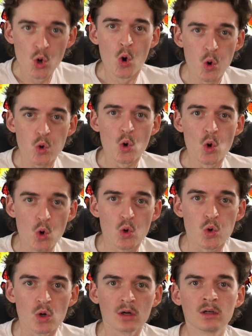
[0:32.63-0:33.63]
Woo!
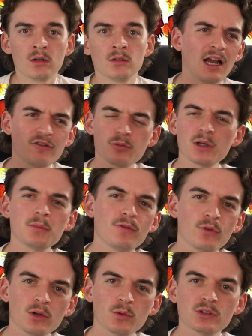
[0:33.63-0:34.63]
Woo! Everybody,
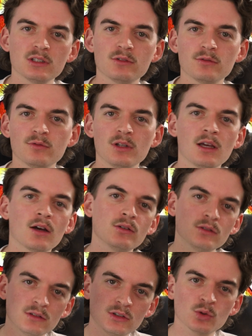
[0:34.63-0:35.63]
before you watch this video,
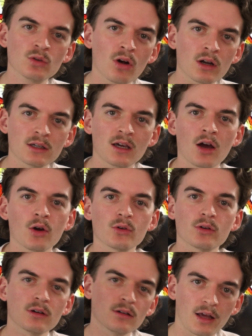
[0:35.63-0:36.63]
do a line of coke.